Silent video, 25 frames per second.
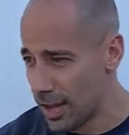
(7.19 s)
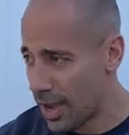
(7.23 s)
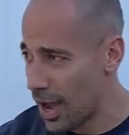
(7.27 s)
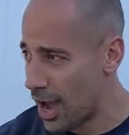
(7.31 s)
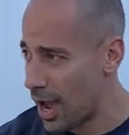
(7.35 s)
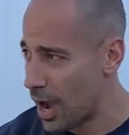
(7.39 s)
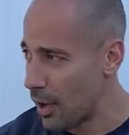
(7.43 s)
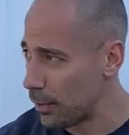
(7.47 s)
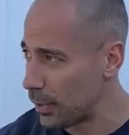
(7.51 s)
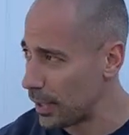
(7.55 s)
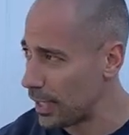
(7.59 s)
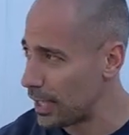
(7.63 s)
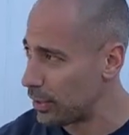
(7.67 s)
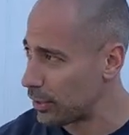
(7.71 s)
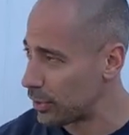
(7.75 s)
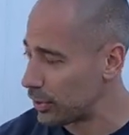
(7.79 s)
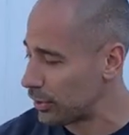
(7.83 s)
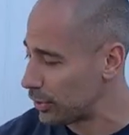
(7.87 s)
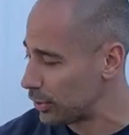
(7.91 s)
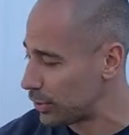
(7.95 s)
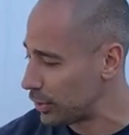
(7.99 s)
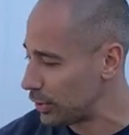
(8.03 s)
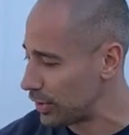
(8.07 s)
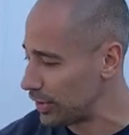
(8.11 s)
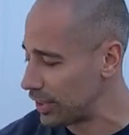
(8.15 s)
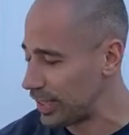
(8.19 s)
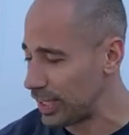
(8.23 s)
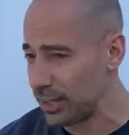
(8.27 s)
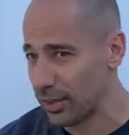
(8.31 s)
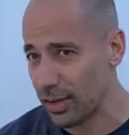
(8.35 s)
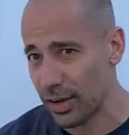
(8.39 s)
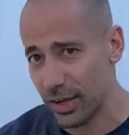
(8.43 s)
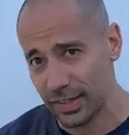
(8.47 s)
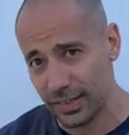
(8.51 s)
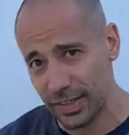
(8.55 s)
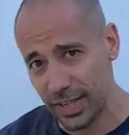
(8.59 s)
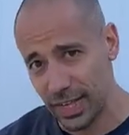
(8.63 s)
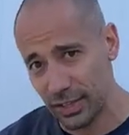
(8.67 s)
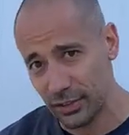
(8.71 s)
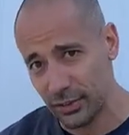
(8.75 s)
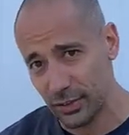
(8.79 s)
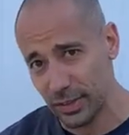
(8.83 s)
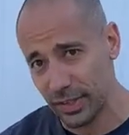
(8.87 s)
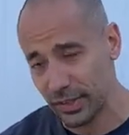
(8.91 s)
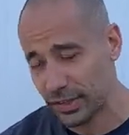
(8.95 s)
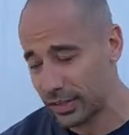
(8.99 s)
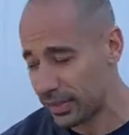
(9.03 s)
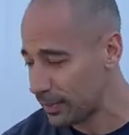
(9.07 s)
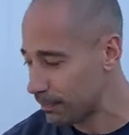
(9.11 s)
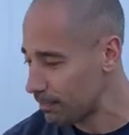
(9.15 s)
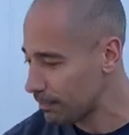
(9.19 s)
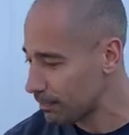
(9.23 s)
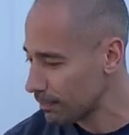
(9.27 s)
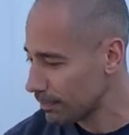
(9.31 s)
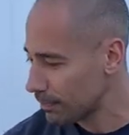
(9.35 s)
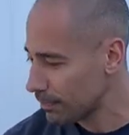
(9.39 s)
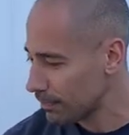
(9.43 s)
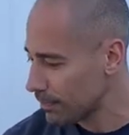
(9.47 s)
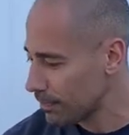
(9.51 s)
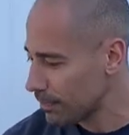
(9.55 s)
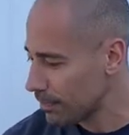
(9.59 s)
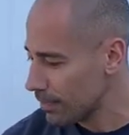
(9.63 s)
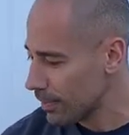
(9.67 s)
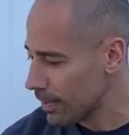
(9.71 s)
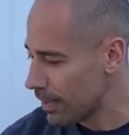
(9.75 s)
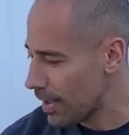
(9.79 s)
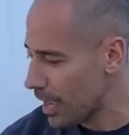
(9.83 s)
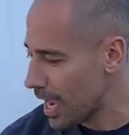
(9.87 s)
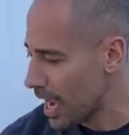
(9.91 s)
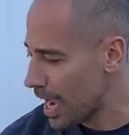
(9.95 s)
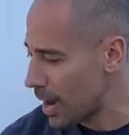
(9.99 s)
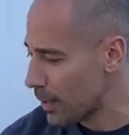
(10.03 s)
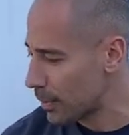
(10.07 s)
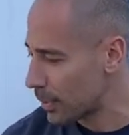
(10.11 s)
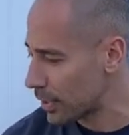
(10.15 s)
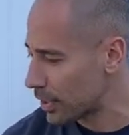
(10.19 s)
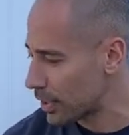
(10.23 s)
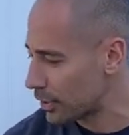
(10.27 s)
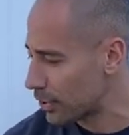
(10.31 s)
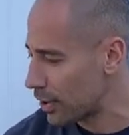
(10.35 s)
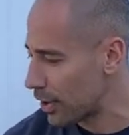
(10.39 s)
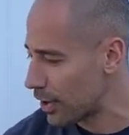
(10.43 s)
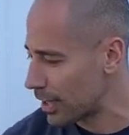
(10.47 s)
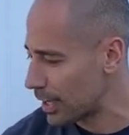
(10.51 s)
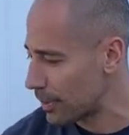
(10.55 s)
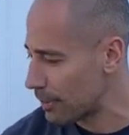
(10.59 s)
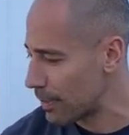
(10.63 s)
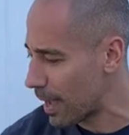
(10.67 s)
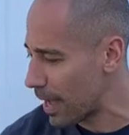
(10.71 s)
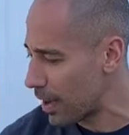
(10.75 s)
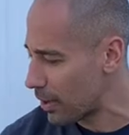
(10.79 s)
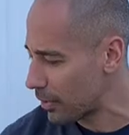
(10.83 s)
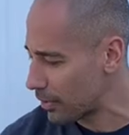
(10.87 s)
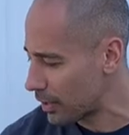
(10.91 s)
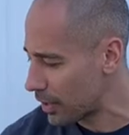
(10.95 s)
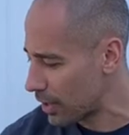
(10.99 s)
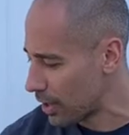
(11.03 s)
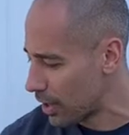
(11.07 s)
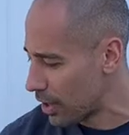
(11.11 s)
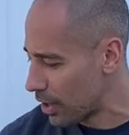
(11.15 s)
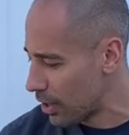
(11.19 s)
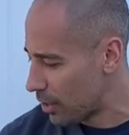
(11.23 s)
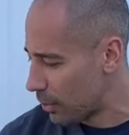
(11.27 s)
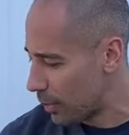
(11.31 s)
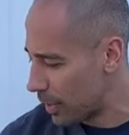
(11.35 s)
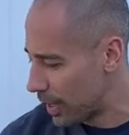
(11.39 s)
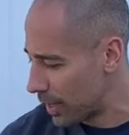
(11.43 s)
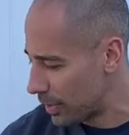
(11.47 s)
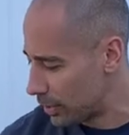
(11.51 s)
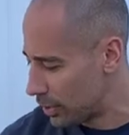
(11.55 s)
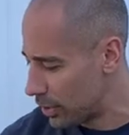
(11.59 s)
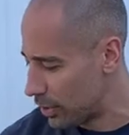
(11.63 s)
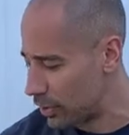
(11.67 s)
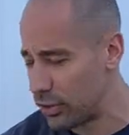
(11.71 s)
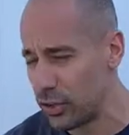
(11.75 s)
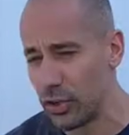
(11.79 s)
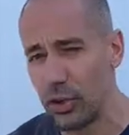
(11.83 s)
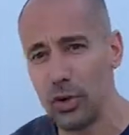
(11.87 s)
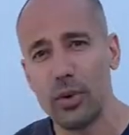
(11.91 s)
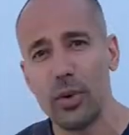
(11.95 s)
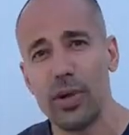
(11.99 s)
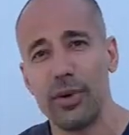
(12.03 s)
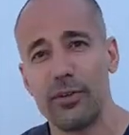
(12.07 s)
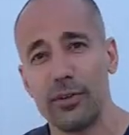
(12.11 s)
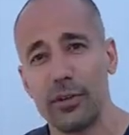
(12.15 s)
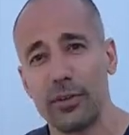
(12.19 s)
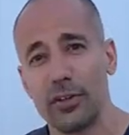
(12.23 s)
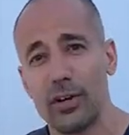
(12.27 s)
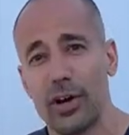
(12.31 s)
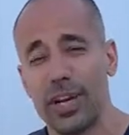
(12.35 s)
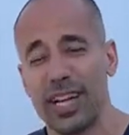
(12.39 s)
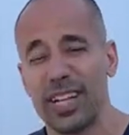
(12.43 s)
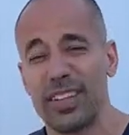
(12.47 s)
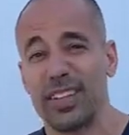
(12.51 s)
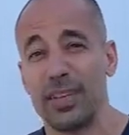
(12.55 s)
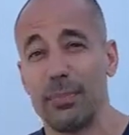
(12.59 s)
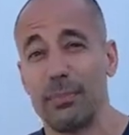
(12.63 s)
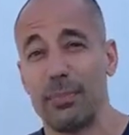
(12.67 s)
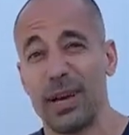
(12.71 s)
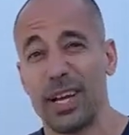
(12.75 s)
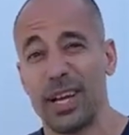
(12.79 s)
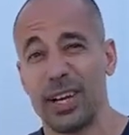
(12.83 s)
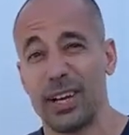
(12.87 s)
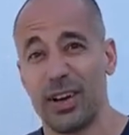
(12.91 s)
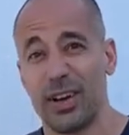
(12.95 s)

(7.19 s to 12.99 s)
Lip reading: We're here in Studio City, Los Angeles, and we're gonna talk about what to do if your dog gets hit by a